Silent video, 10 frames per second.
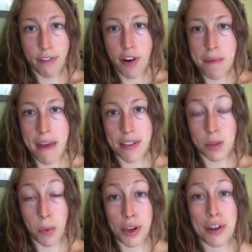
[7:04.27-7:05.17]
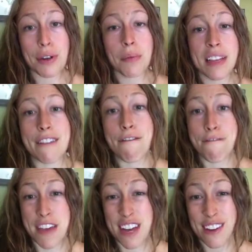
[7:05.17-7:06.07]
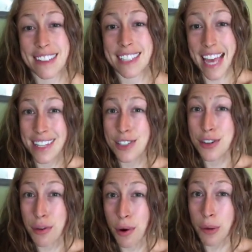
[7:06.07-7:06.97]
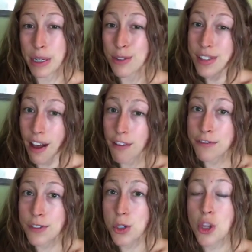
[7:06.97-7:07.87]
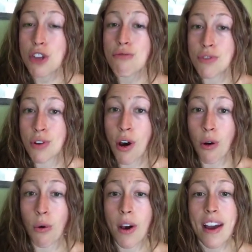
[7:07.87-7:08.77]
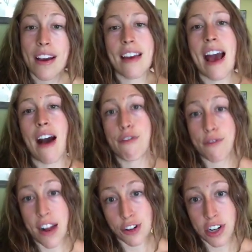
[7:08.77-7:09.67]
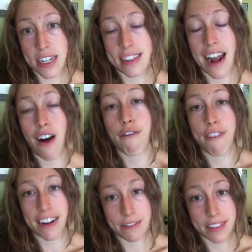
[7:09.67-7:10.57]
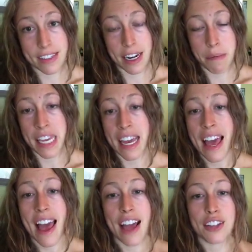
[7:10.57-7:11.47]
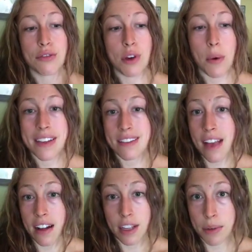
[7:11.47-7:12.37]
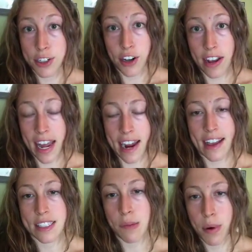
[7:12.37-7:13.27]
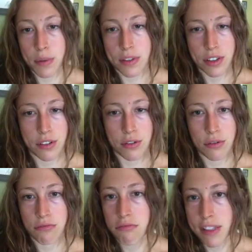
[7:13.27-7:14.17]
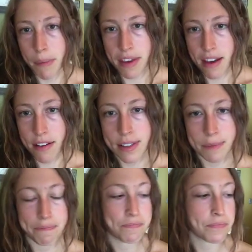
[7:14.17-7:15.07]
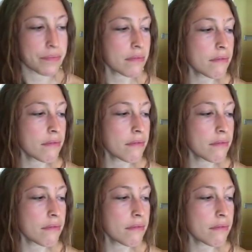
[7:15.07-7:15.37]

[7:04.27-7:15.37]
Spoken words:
prefer methods where you can really feel and taste the herb yourself so that you know how fresh it is and how effective it's going to be, and you know exactly what you're getting as opposed to something else.